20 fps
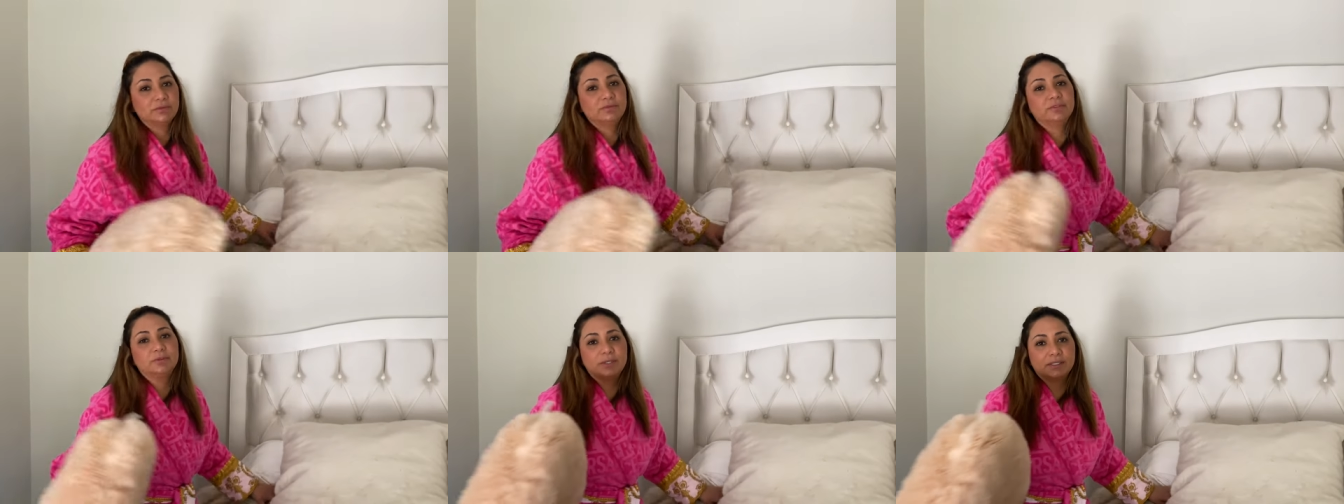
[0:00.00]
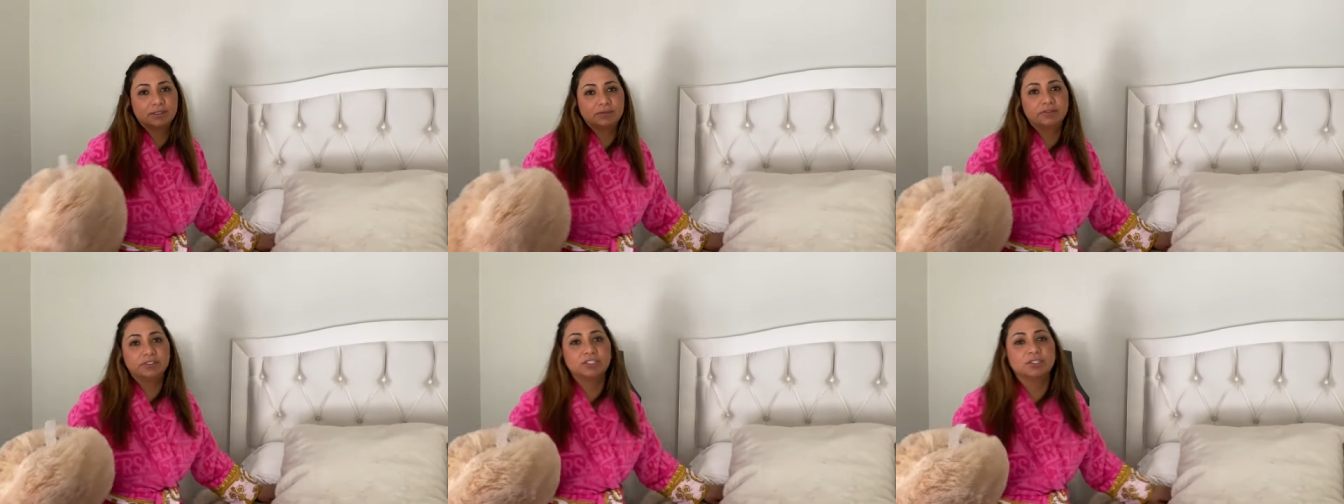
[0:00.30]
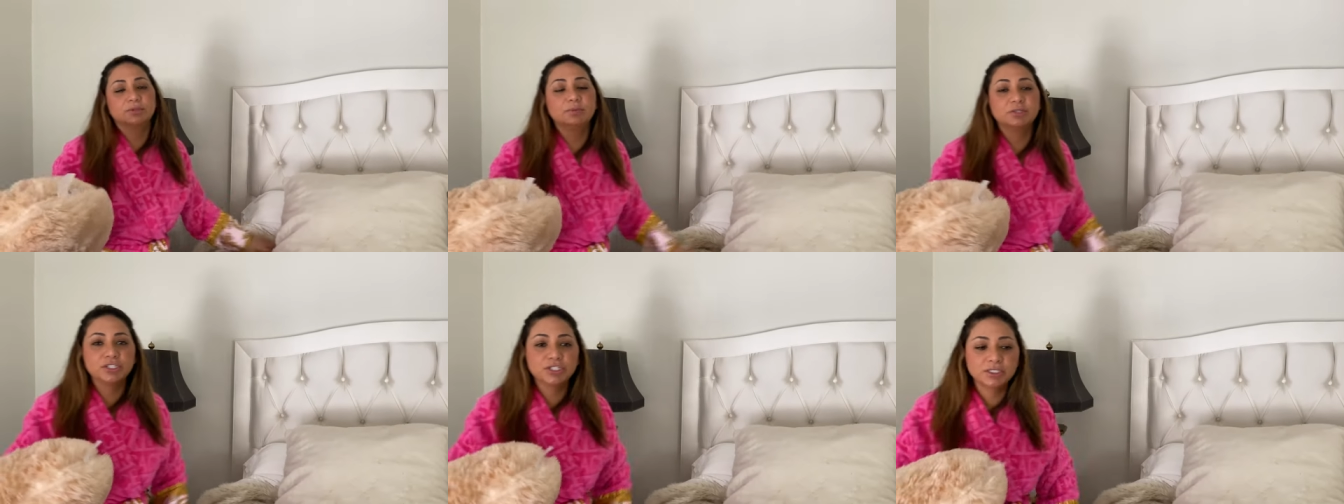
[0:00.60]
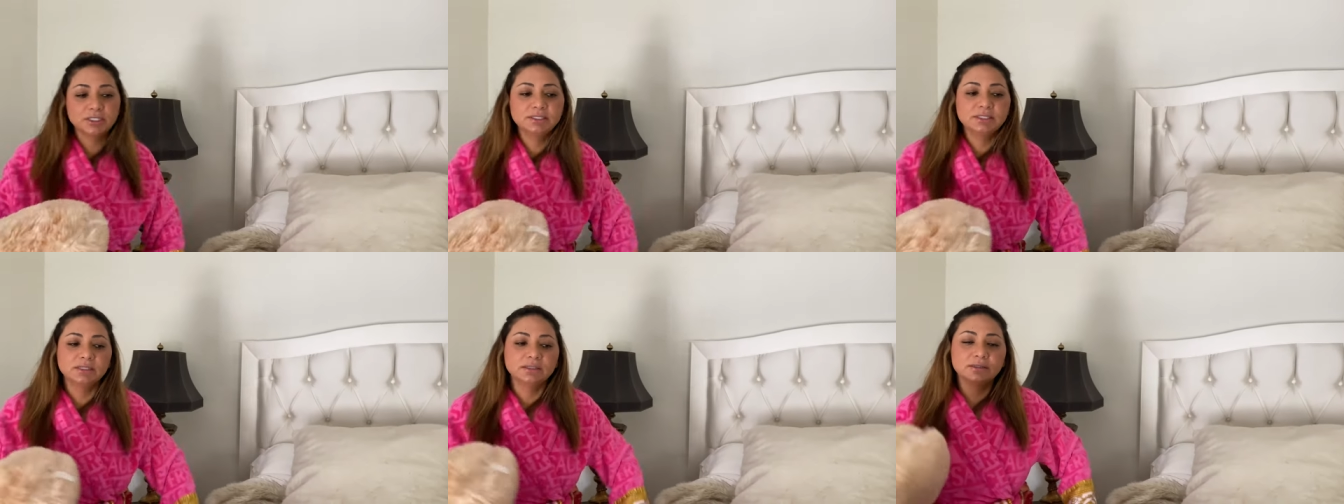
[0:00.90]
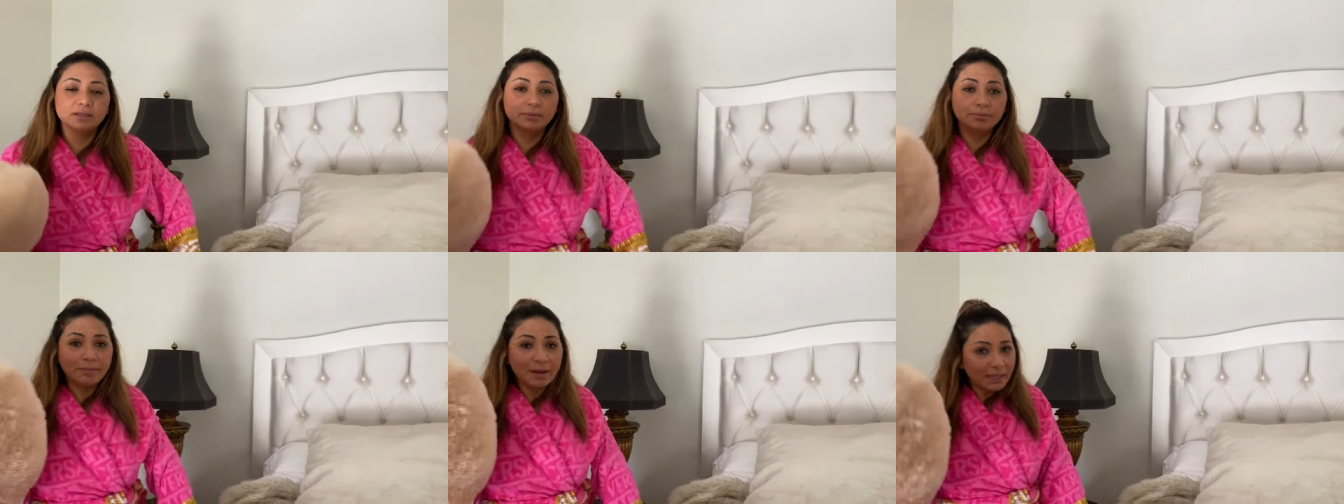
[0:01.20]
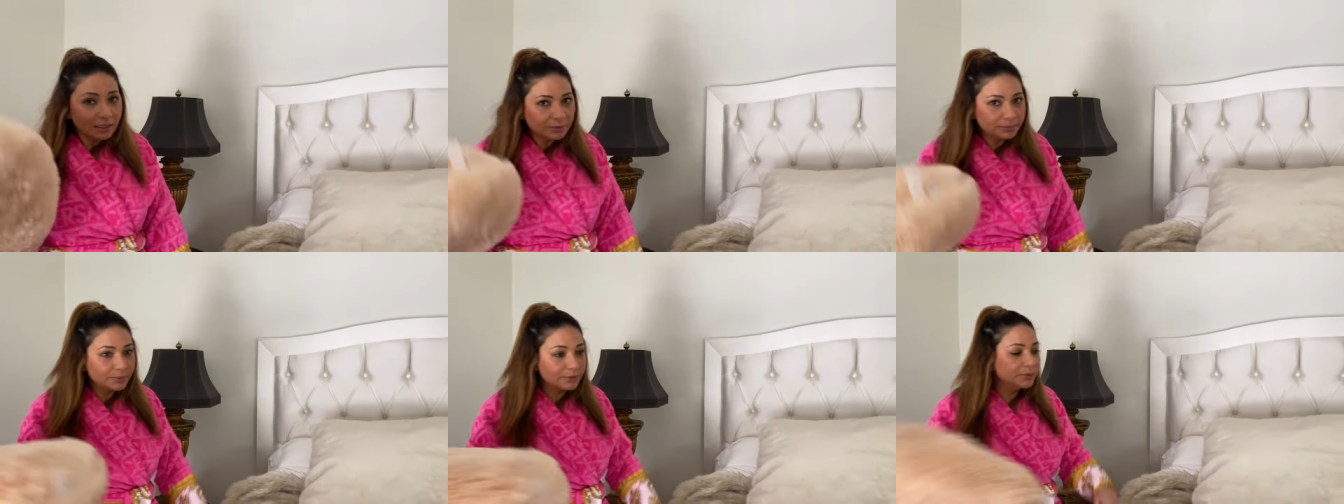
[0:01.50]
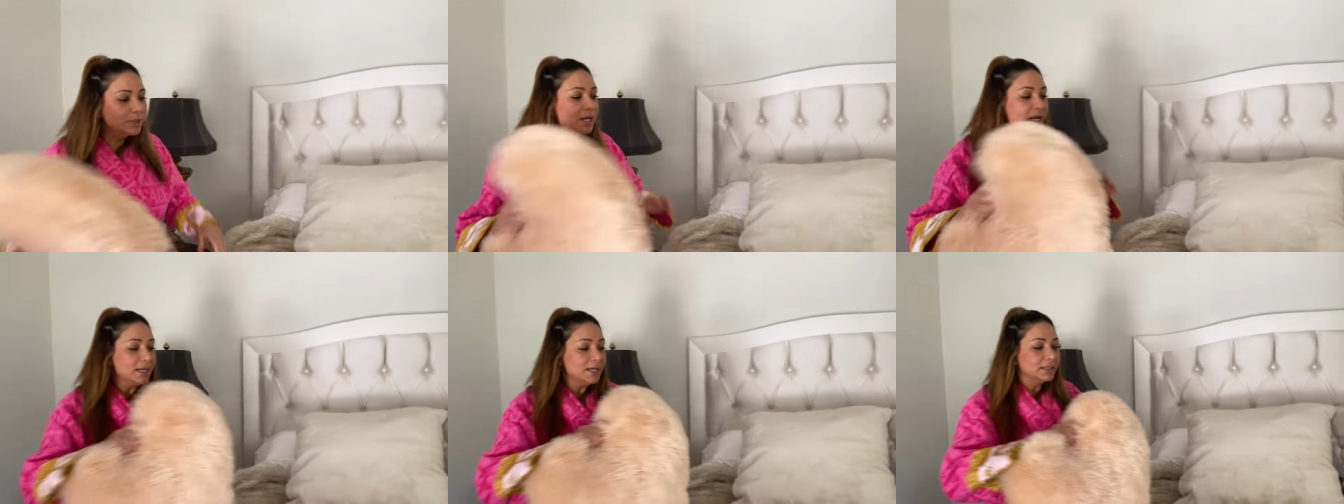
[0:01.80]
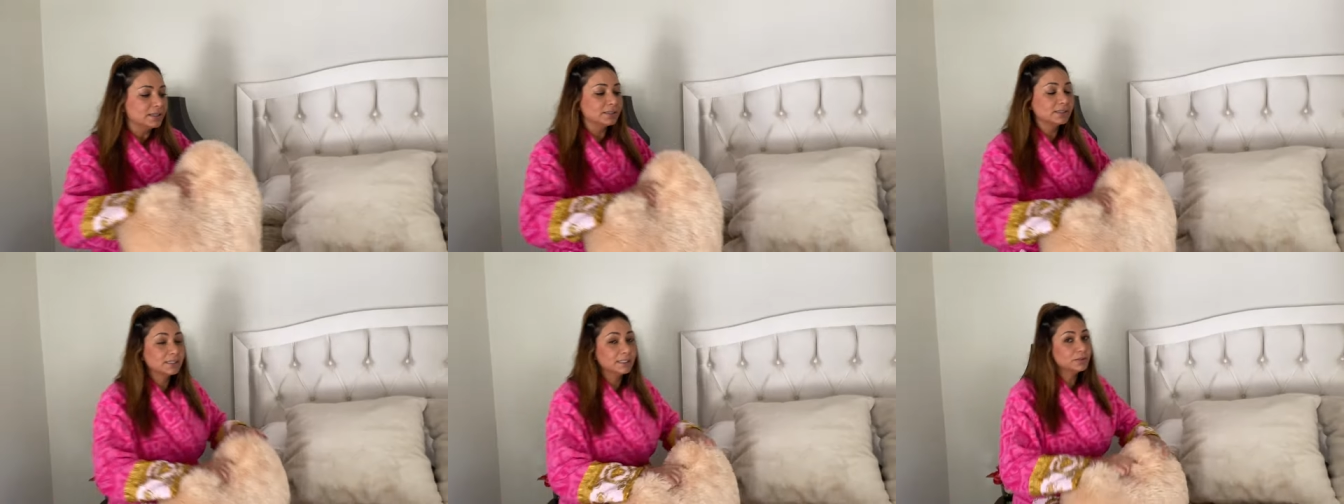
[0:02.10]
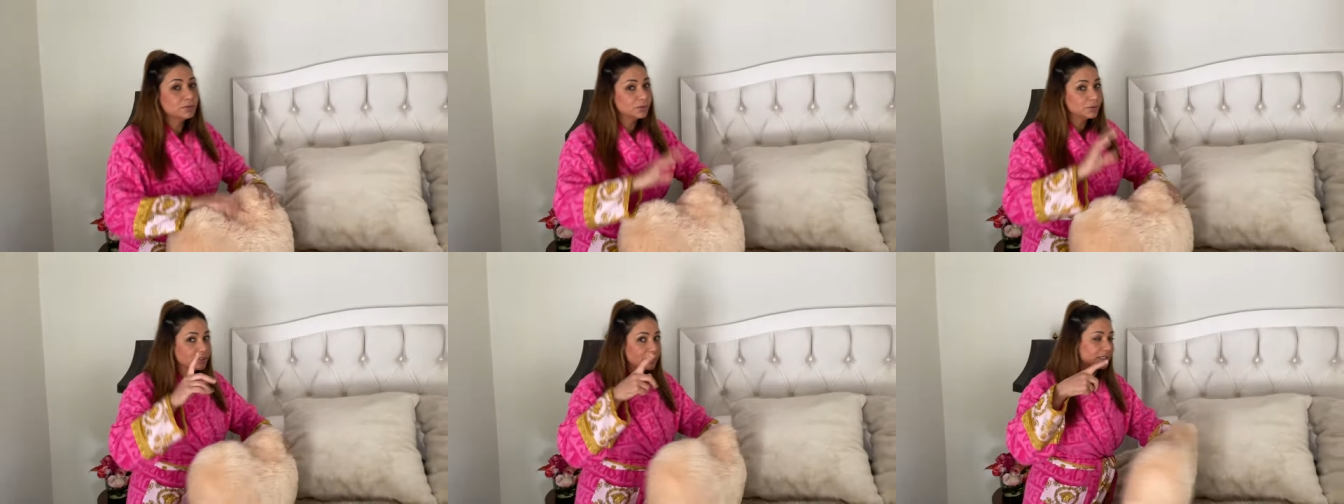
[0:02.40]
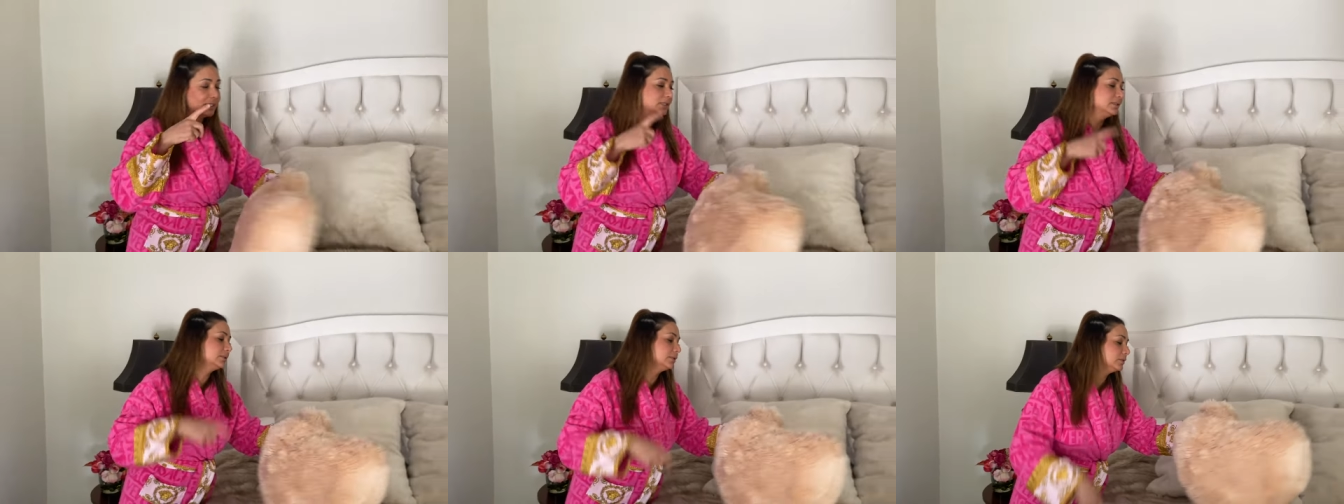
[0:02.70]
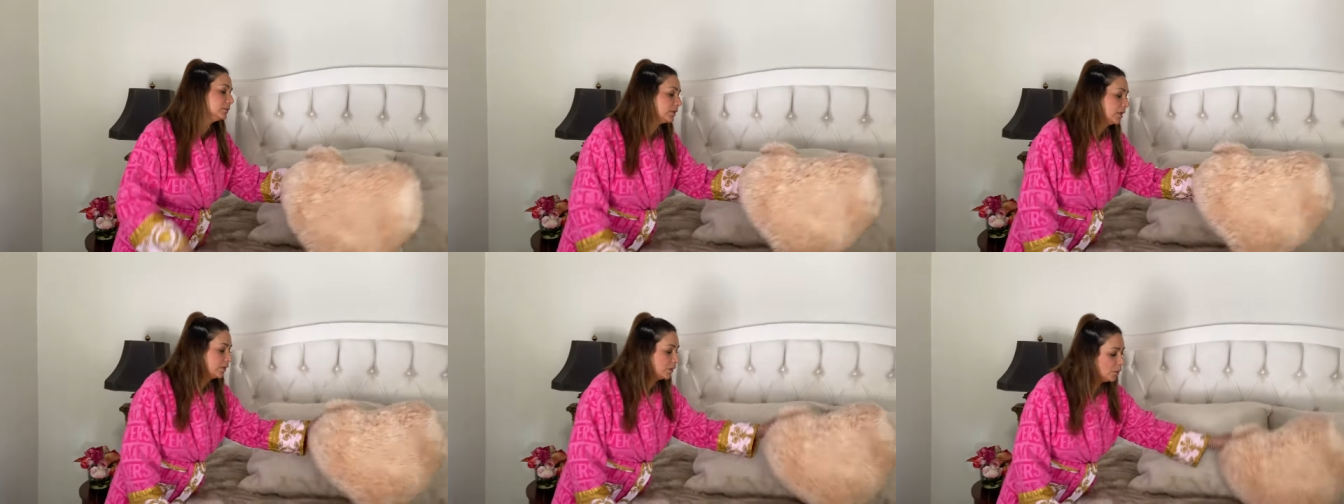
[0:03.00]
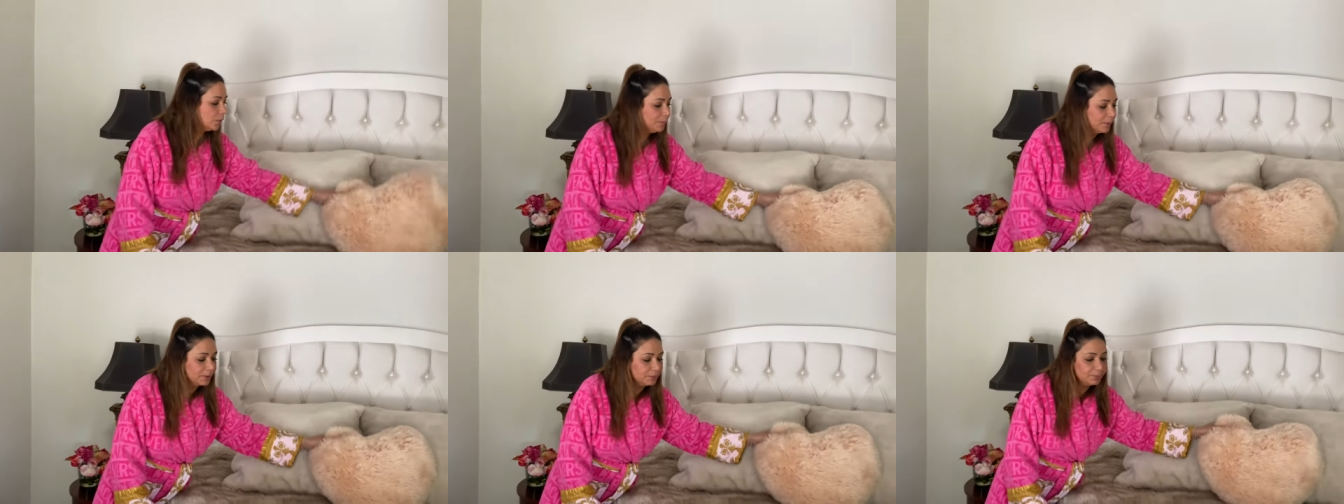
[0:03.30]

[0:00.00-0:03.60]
a reservation much easier than Malibu because indoor dining's still not open.